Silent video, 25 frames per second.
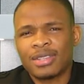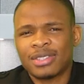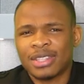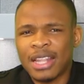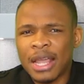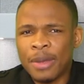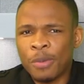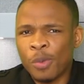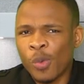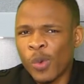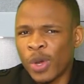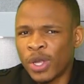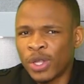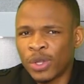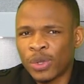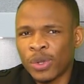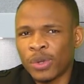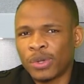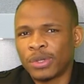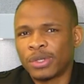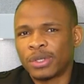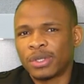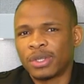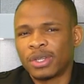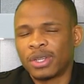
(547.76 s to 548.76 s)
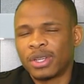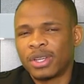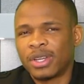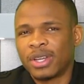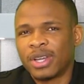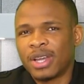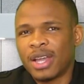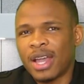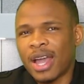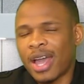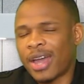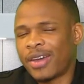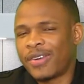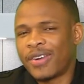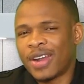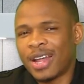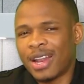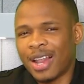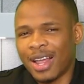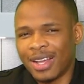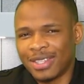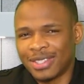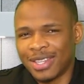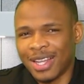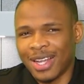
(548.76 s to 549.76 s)
As time went on, I
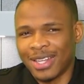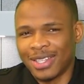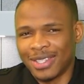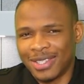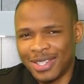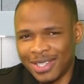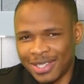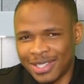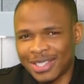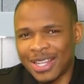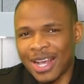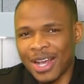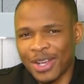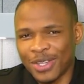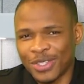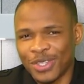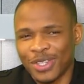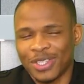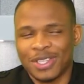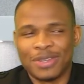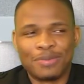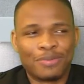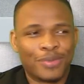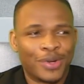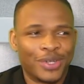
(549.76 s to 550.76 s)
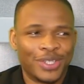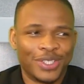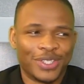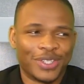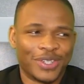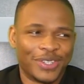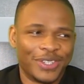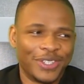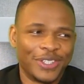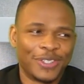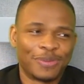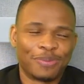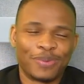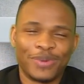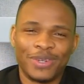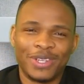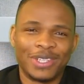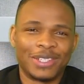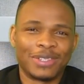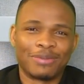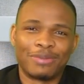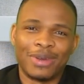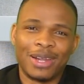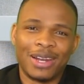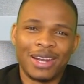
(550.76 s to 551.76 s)
realized that this guy was just a monitoring
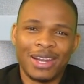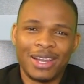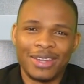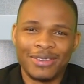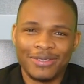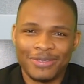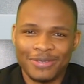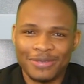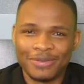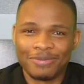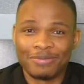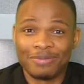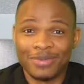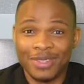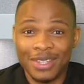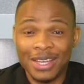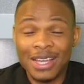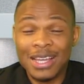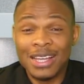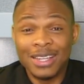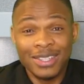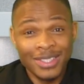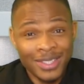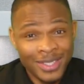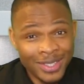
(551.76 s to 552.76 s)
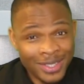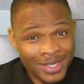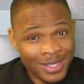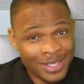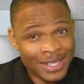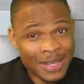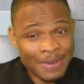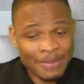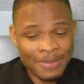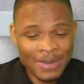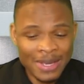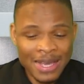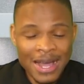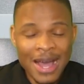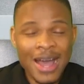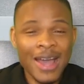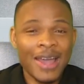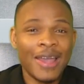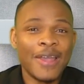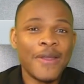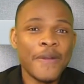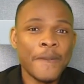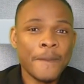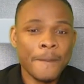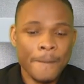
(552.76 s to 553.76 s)
spirit in my life. This same
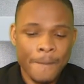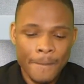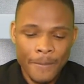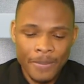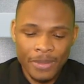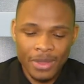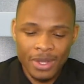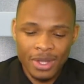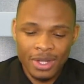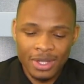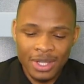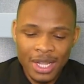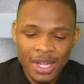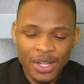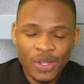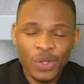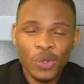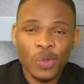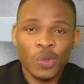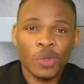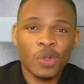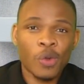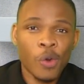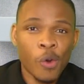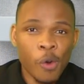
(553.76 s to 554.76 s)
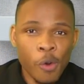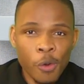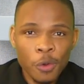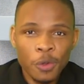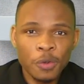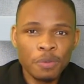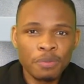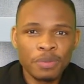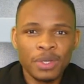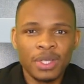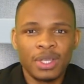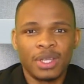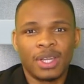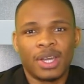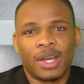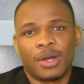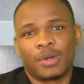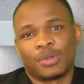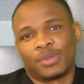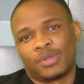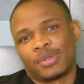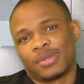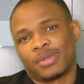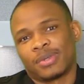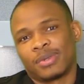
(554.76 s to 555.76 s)
guy that called me
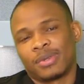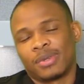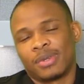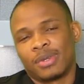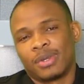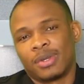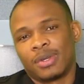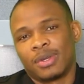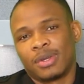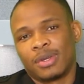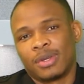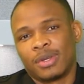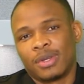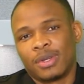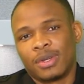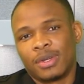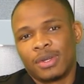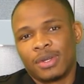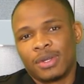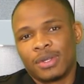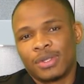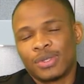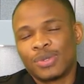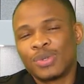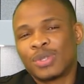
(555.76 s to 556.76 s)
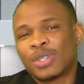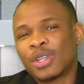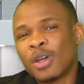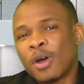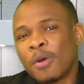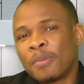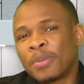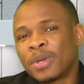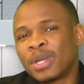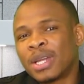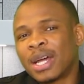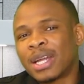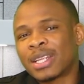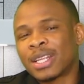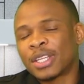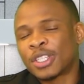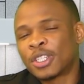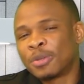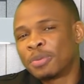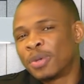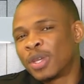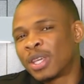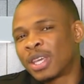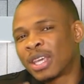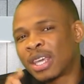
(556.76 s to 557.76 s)
out to tell me that I
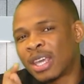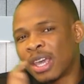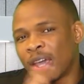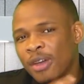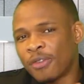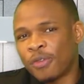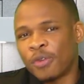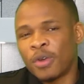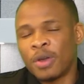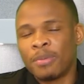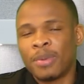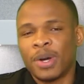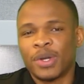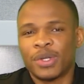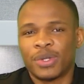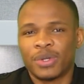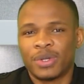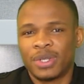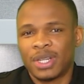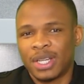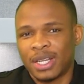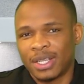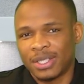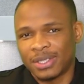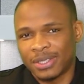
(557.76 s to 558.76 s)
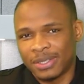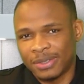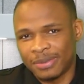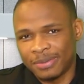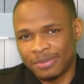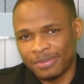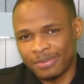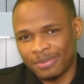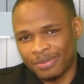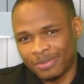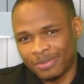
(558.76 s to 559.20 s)
should be careful about others.